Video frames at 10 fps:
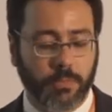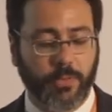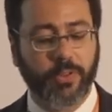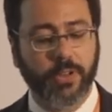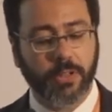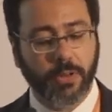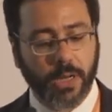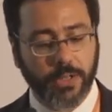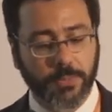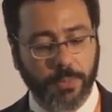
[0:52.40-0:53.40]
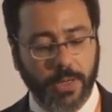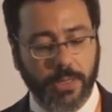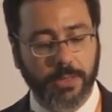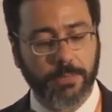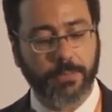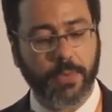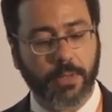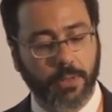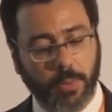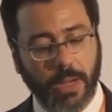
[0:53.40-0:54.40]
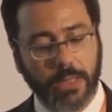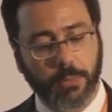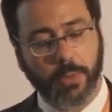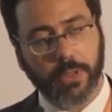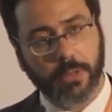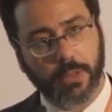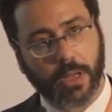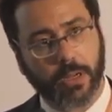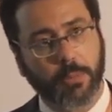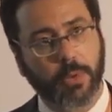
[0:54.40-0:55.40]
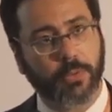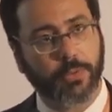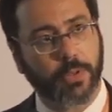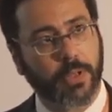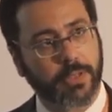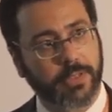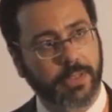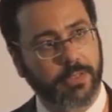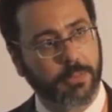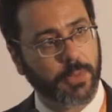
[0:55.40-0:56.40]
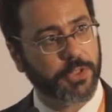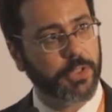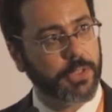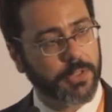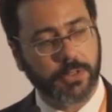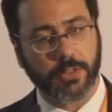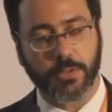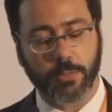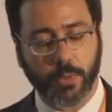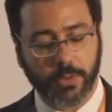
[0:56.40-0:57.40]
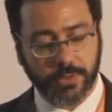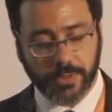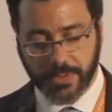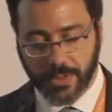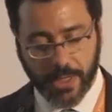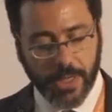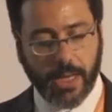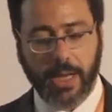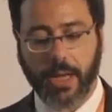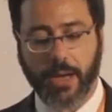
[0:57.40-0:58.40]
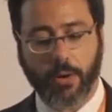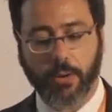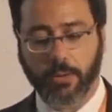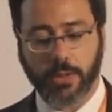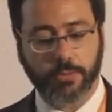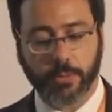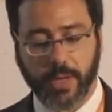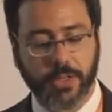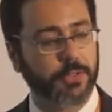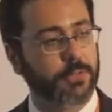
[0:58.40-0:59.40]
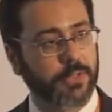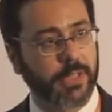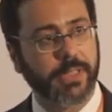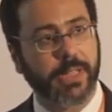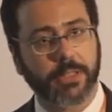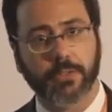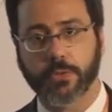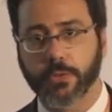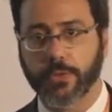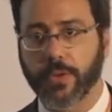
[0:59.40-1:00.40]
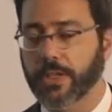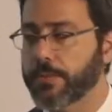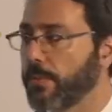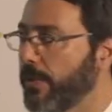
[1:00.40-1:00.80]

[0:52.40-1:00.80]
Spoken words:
fairly large plant with a number of CNC machines, transporters, all automations dedicated to flexible